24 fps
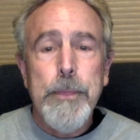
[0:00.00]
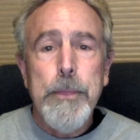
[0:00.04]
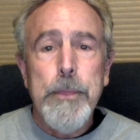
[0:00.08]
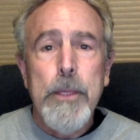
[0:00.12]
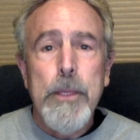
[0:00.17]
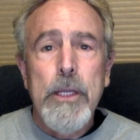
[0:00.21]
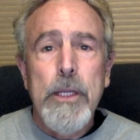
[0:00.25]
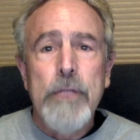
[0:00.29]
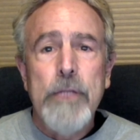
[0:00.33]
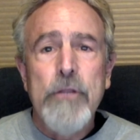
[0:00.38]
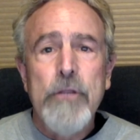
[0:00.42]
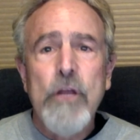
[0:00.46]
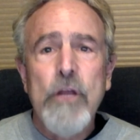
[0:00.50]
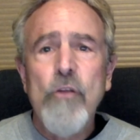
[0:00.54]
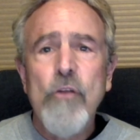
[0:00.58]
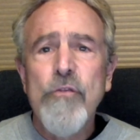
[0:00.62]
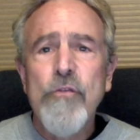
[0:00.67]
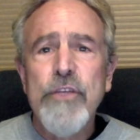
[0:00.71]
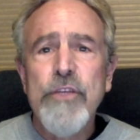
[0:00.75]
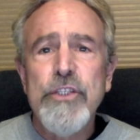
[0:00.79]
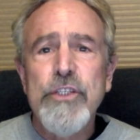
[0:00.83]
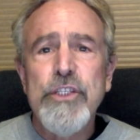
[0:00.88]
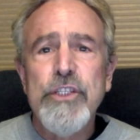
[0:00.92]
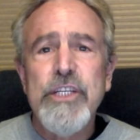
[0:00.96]
Tunnel
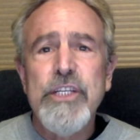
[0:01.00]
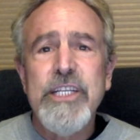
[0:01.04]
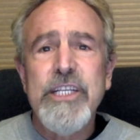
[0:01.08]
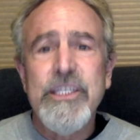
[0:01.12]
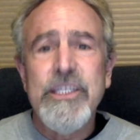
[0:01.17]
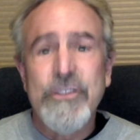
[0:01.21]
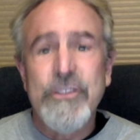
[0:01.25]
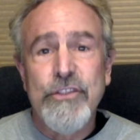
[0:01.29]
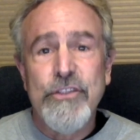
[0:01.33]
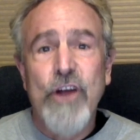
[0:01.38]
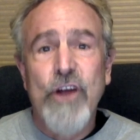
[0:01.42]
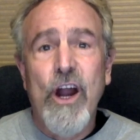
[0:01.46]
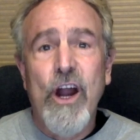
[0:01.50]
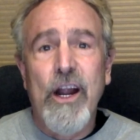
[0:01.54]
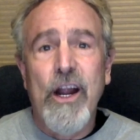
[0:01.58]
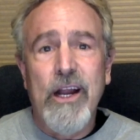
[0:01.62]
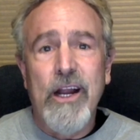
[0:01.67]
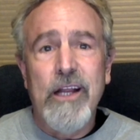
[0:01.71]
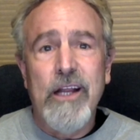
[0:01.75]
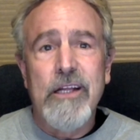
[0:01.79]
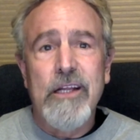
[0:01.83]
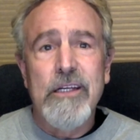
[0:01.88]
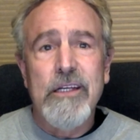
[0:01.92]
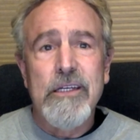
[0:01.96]
vision is
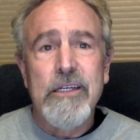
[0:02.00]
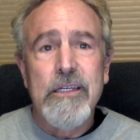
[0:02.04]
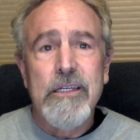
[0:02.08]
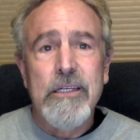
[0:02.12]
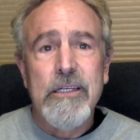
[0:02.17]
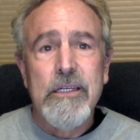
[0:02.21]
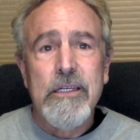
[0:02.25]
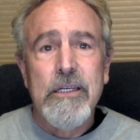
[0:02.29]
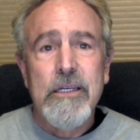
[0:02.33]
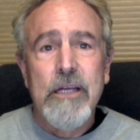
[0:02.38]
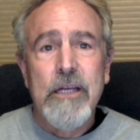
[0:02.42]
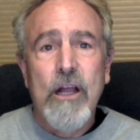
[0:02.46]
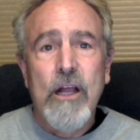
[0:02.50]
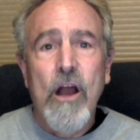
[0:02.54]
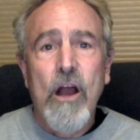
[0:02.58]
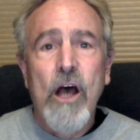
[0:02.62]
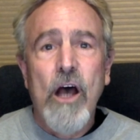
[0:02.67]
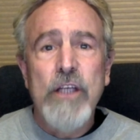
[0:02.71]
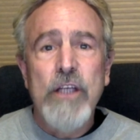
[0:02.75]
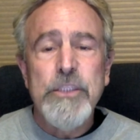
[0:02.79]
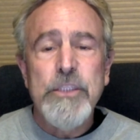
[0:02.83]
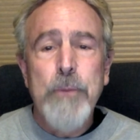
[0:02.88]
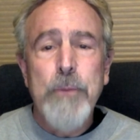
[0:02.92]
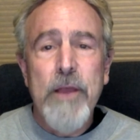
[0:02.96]
dark,
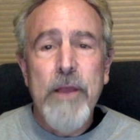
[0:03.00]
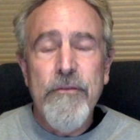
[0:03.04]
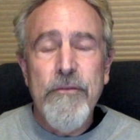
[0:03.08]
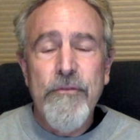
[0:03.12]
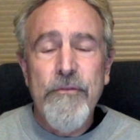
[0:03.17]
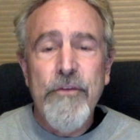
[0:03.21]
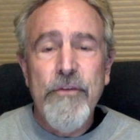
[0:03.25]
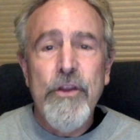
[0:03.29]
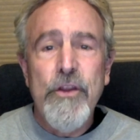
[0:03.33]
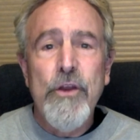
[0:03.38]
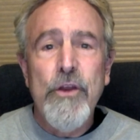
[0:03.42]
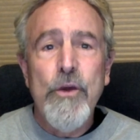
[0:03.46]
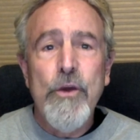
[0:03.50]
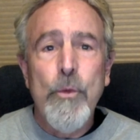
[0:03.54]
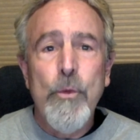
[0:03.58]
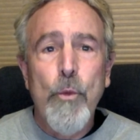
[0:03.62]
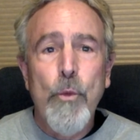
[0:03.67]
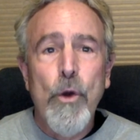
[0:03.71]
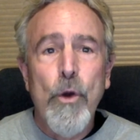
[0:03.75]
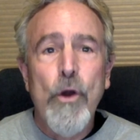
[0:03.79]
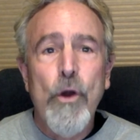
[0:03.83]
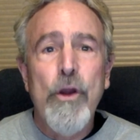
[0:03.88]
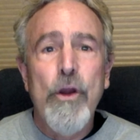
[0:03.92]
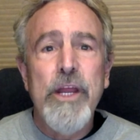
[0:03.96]
caused by fear,
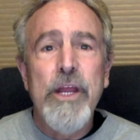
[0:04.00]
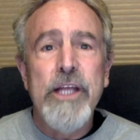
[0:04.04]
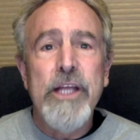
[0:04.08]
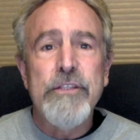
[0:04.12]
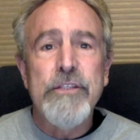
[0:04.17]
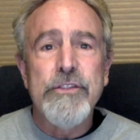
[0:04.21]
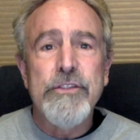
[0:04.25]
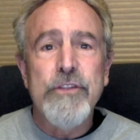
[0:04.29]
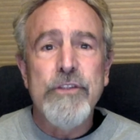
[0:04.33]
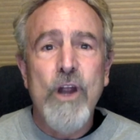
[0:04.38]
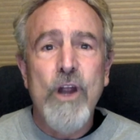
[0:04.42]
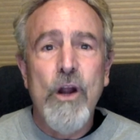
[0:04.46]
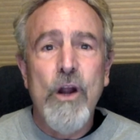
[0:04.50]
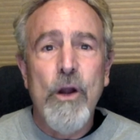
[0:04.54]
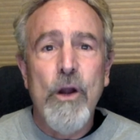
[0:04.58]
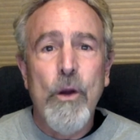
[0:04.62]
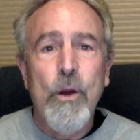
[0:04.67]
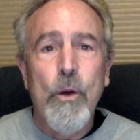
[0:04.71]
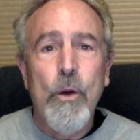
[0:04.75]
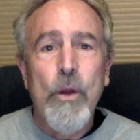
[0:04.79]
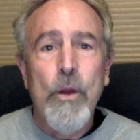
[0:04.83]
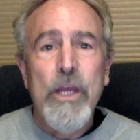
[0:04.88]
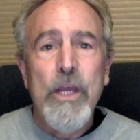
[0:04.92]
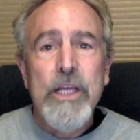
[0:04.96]
worry, and sorrow,
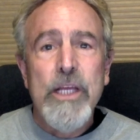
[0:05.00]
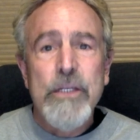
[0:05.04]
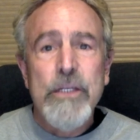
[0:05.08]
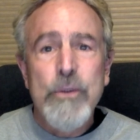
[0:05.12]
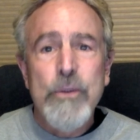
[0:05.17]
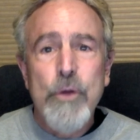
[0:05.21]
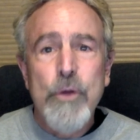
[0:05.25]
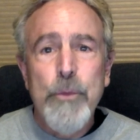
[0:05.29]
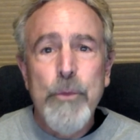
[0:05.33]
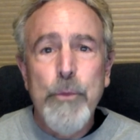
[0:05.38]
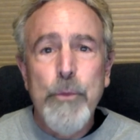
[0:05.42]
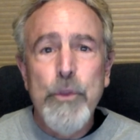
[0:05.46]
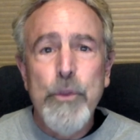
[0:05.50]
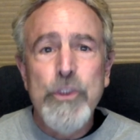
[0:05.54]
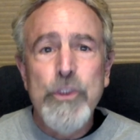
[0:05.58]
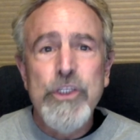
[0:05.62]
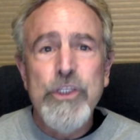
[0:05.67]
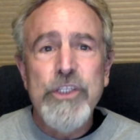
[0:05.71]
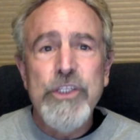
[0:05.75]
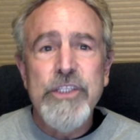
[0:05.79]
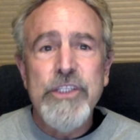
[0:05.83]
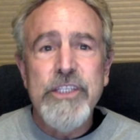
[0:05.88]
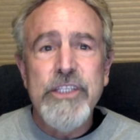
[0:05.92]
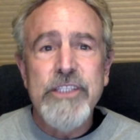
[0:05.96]
so it
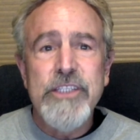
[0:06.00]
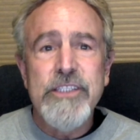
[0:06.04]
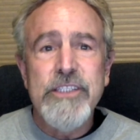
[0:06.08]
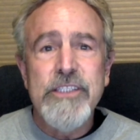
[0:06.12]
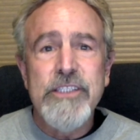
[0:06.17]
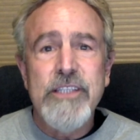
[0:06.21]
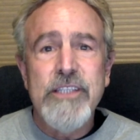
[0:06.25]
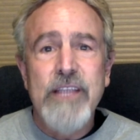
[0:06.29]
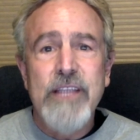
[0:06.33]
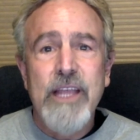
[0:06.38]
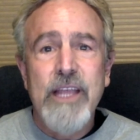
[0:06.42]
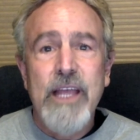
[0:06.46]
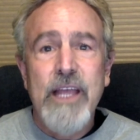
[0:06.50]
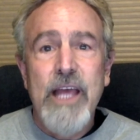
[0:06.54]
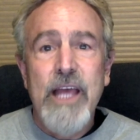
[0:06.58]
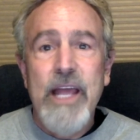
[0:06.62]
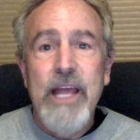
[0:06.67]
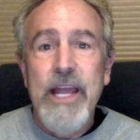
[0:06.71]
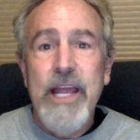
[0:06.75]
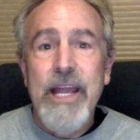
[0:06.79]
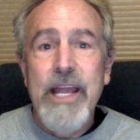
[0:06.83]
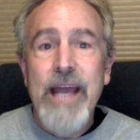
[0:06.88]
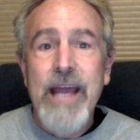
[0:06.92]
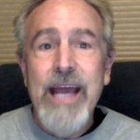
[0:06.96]
pushes us,
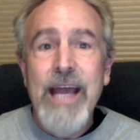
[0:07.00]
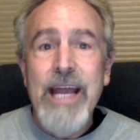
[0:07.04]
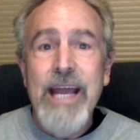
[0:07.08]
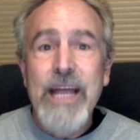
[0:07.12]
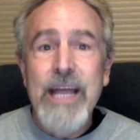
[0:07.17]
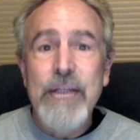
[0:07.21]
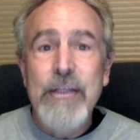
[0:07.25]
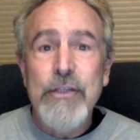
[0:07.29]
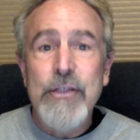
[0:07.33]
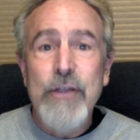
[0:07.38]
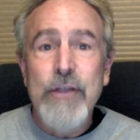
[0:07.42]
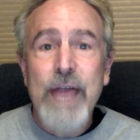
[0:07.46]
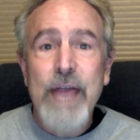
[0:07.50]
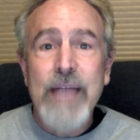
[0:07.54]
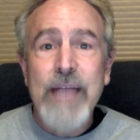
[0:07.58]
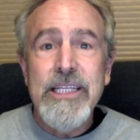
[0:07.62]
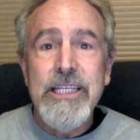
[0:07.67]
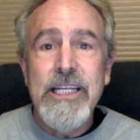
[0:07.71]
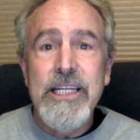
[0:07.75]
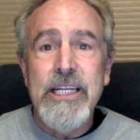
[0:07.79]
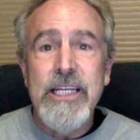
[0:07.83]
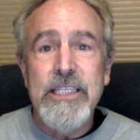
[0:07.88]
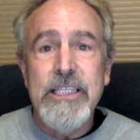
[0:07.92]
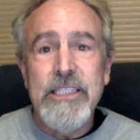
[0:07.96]
not
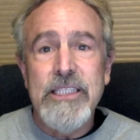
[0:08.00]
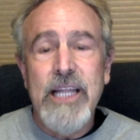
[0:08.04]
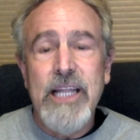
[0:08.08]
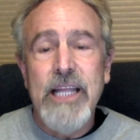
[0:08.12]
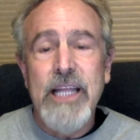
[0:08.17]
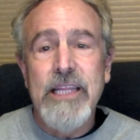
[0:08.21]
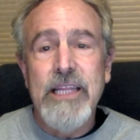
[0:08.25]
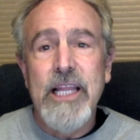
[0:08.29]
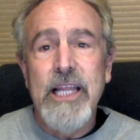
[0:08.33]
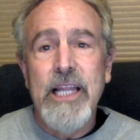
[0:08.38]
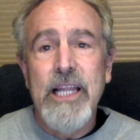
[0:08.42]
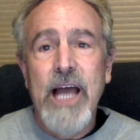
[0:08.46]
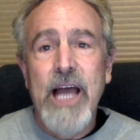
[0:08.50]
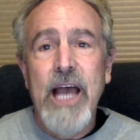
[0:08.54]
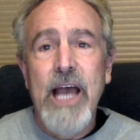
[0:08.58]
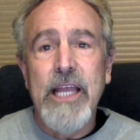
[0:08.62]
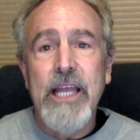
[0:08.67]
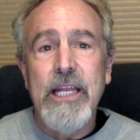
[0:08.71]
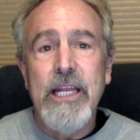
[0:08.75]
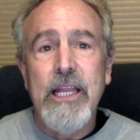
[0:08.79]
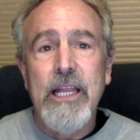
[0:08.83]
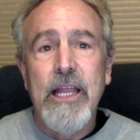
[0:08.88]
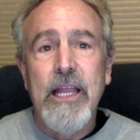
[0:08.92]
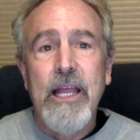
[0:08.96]
attracting us like the light
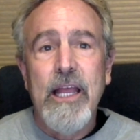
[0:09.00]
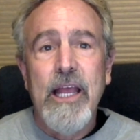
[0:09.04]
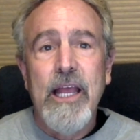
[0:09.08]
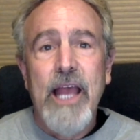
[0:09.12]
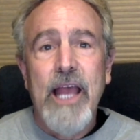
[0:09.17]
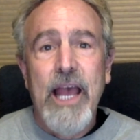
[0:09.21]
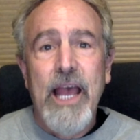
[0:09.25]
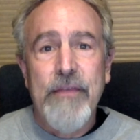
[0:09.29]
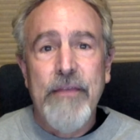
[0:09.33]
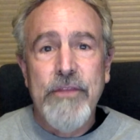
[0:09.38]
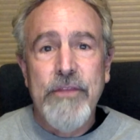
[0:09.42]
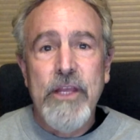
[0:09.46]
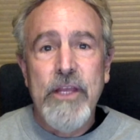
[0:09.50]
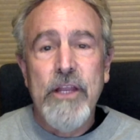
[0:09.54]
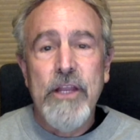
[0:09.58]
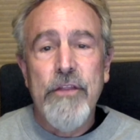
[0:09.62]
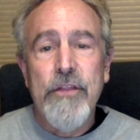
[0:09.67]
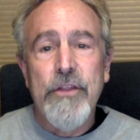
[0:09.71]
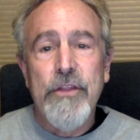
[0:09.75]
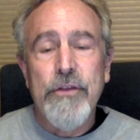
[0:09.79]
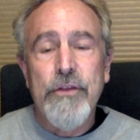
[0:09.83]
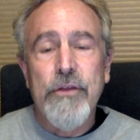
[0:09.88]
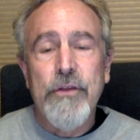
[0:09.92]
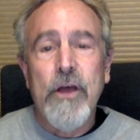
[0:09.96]
at the end of
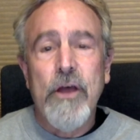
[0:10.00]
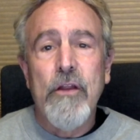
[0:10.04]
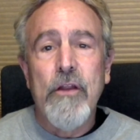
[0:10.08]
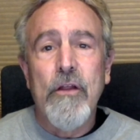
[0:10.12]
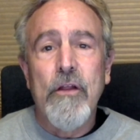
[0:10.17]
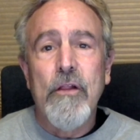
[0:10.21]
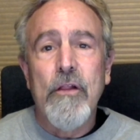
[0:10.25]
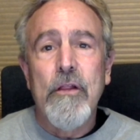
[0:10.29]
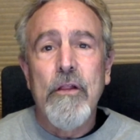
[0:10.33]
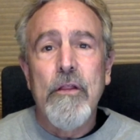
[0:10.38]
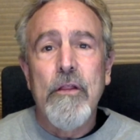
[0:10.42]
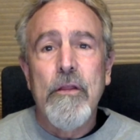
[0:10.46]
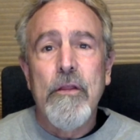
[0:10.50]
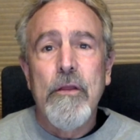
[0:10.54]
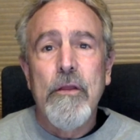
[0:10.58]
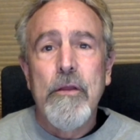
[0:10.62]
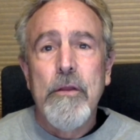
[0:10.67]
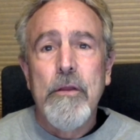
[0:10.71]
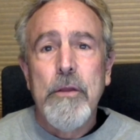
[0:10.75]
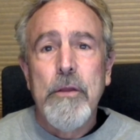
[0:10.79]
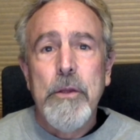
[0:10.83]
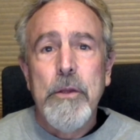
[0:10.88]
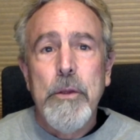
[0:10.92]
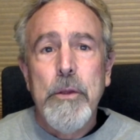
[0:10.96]
the tunnel,
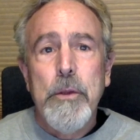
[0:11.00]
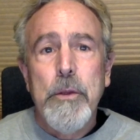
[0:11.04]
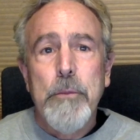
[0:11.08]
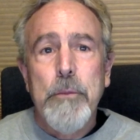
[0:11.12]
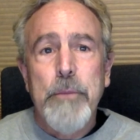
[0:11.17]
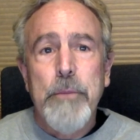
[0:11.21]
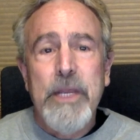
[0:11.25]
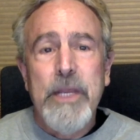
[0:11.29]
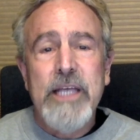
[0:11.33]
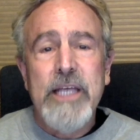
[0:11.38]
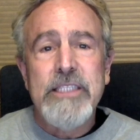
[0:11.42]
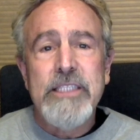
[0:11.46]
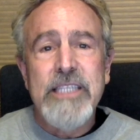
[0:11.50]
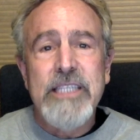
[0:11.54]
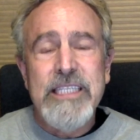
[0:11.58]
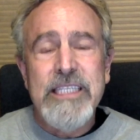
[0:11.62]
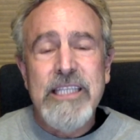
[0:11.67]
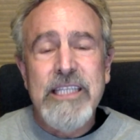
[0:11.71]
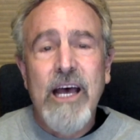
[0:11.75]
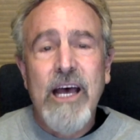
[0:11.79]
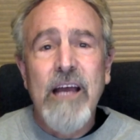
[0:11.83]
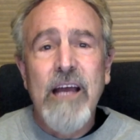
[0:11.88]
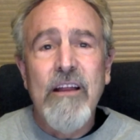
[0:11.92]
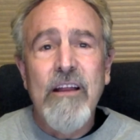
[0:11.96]
because the
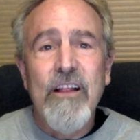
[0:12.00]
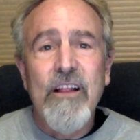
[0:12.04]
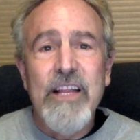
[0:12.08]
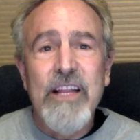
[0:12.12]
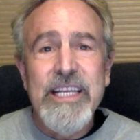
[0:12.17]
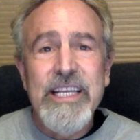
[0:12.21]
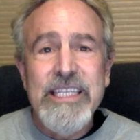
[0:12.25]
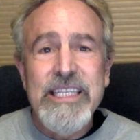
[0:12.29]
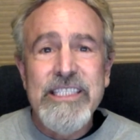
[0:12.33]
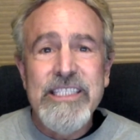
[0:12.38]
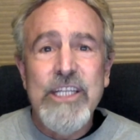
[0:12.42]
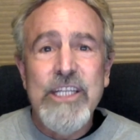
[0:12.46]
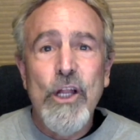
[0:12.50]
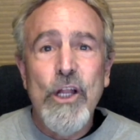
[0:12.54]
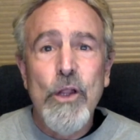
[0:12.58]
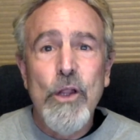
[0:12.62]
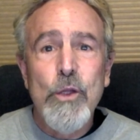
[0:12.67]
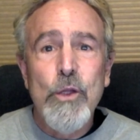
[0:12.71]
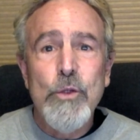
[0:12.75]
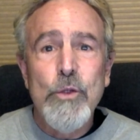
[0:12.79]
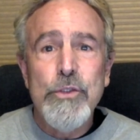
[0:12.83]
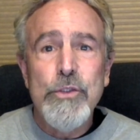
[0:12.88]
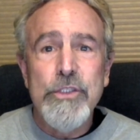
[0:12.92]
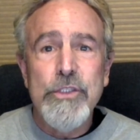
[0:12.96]
tunnel is an
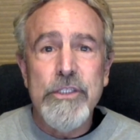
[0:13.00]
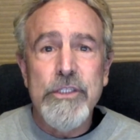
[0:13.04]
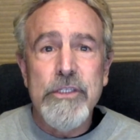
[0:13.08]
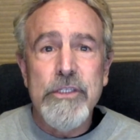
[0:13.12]
illusion.